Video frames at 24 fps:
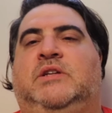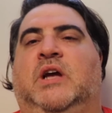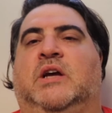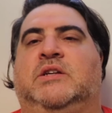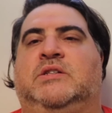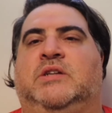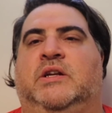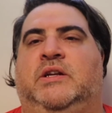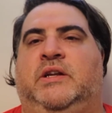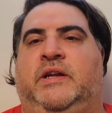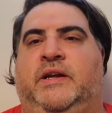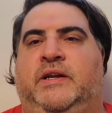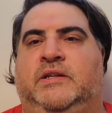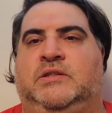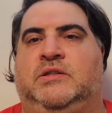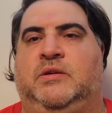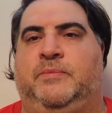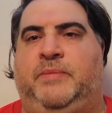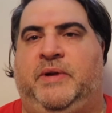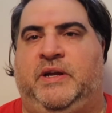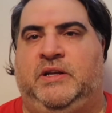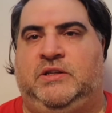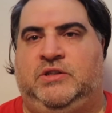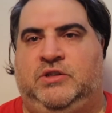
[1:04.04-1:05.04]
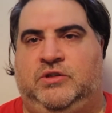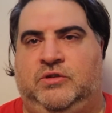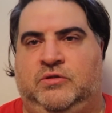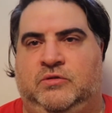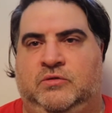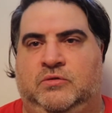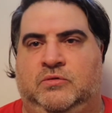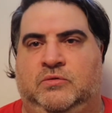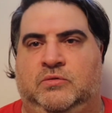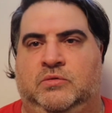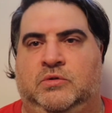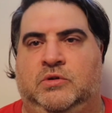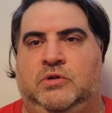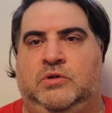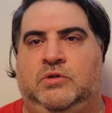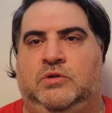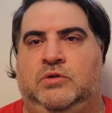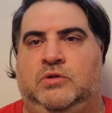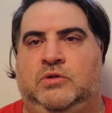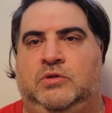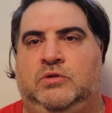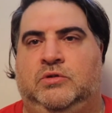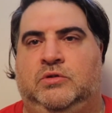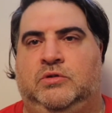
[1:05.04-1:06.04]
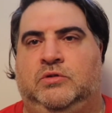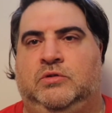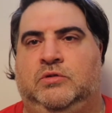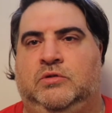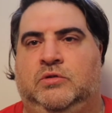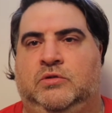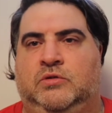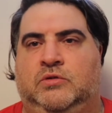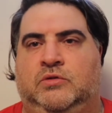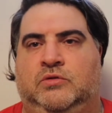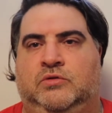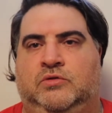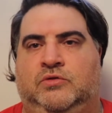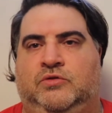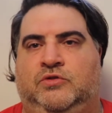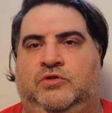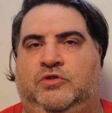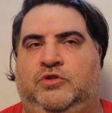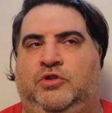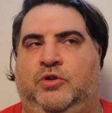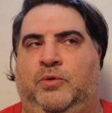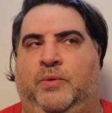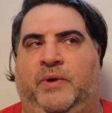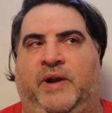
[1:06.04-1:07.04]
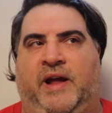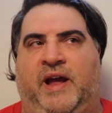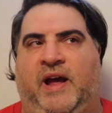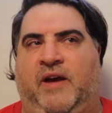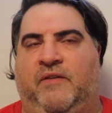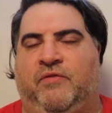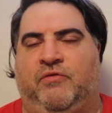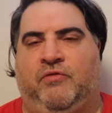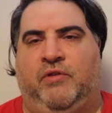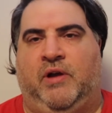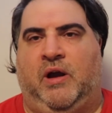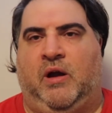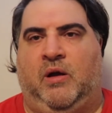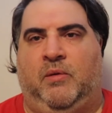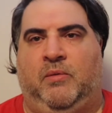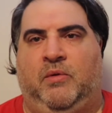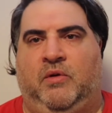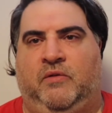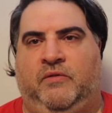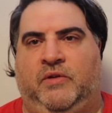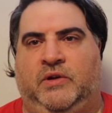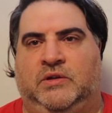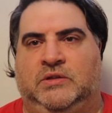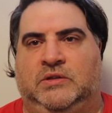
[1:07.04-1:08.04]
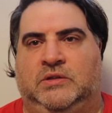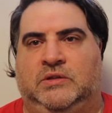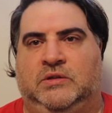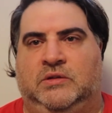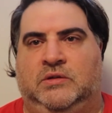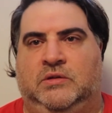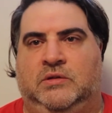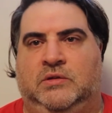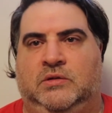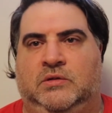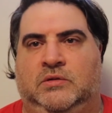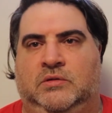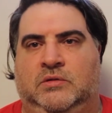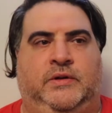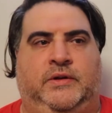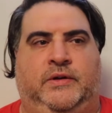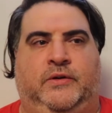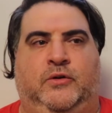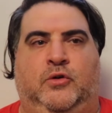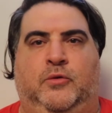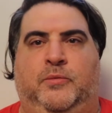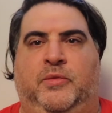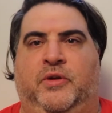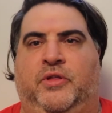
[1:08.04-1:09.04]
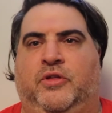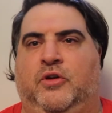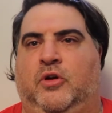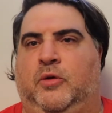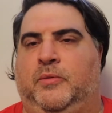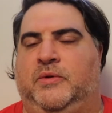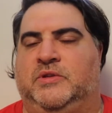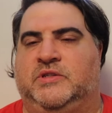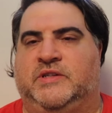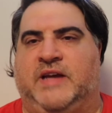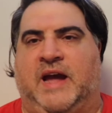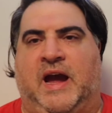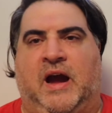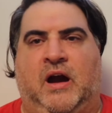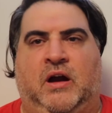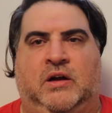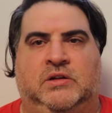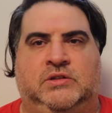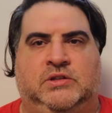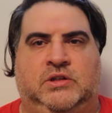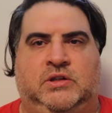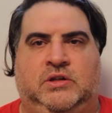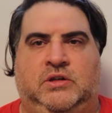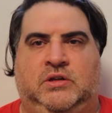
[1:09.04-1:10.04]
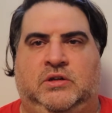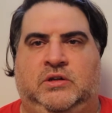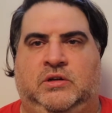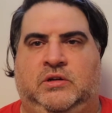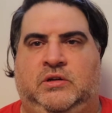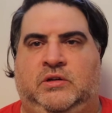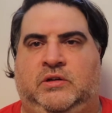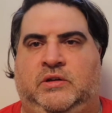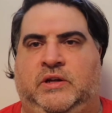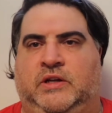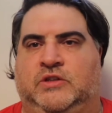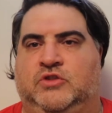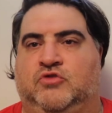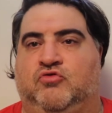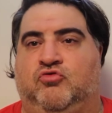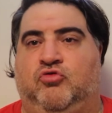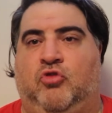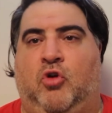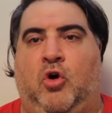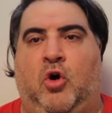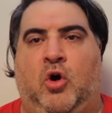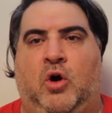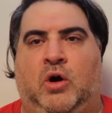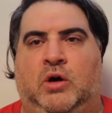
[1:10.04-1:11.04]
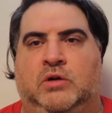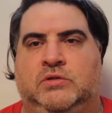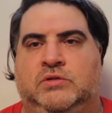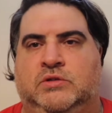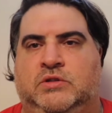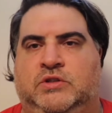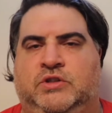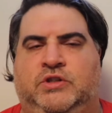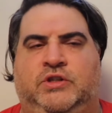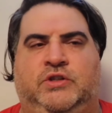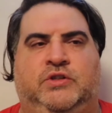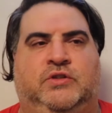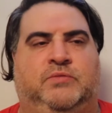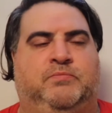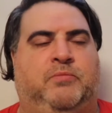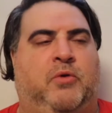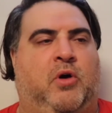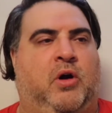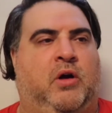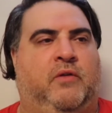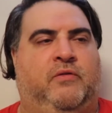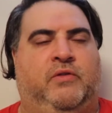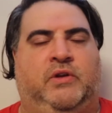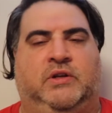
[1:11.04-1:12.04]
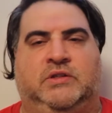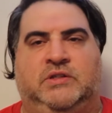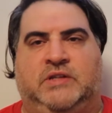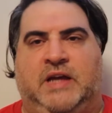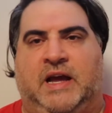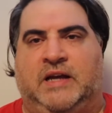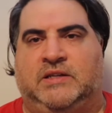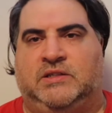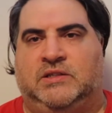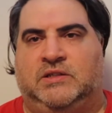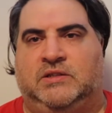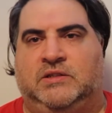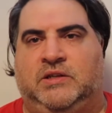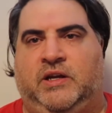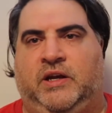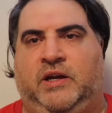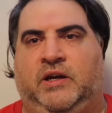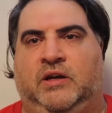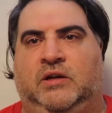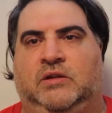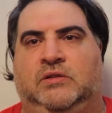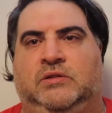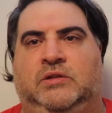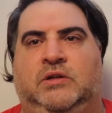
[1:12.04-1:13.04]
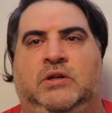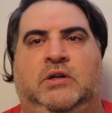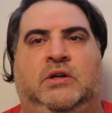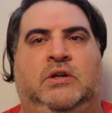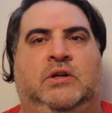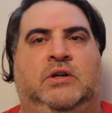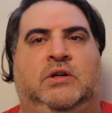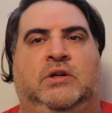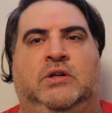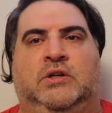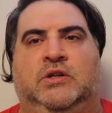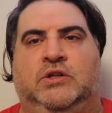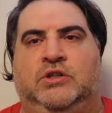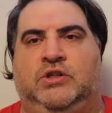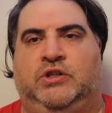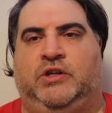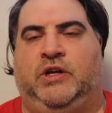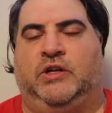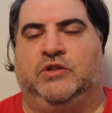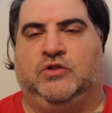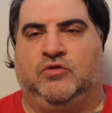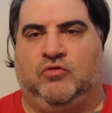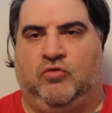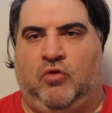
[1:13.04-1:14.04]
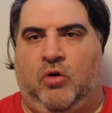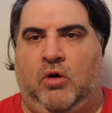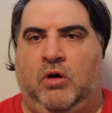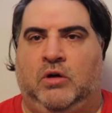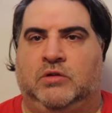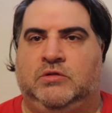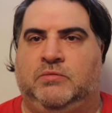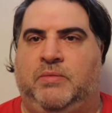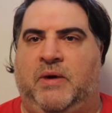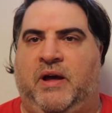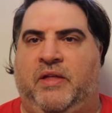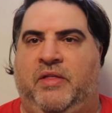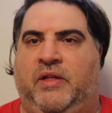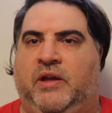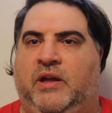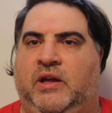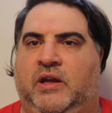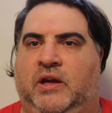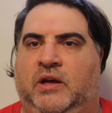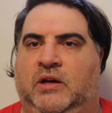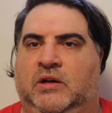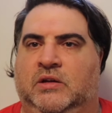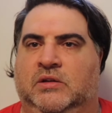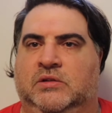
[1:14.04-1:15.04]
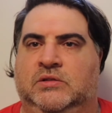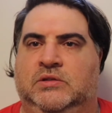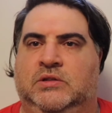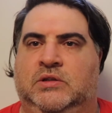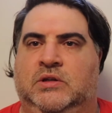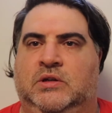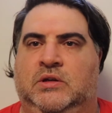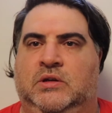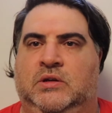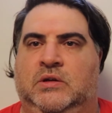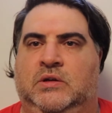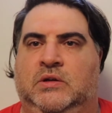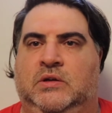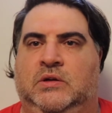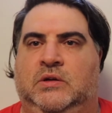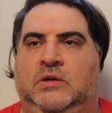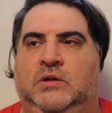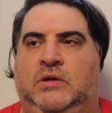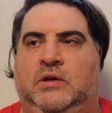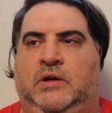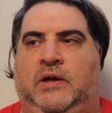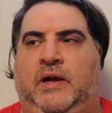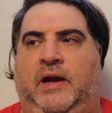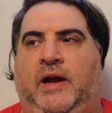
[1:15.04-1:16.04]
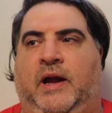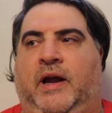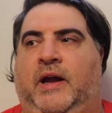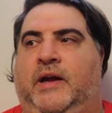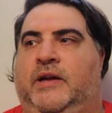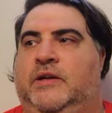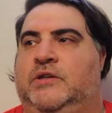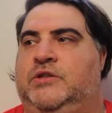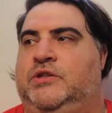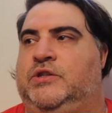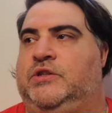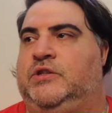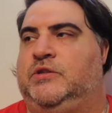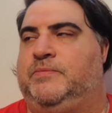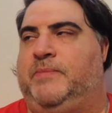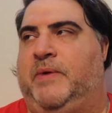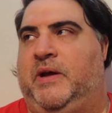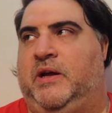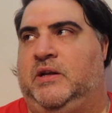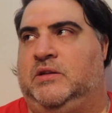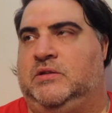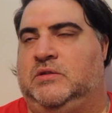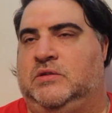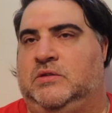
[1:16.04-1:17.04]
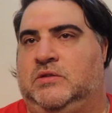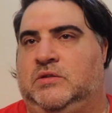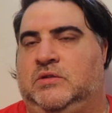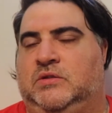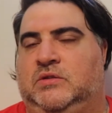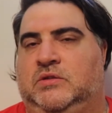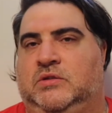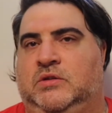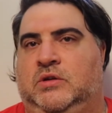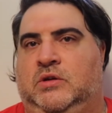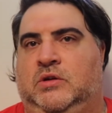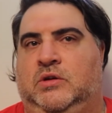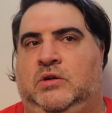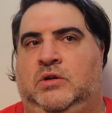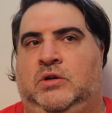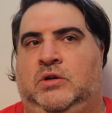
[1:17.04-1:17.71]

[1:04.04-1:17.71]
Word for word: doesn't need to be two and a half, 3 hour movies. Uma Thurman's character gets wronged. She's part of an assassin's guild. She gets wronged by the guild, and she spends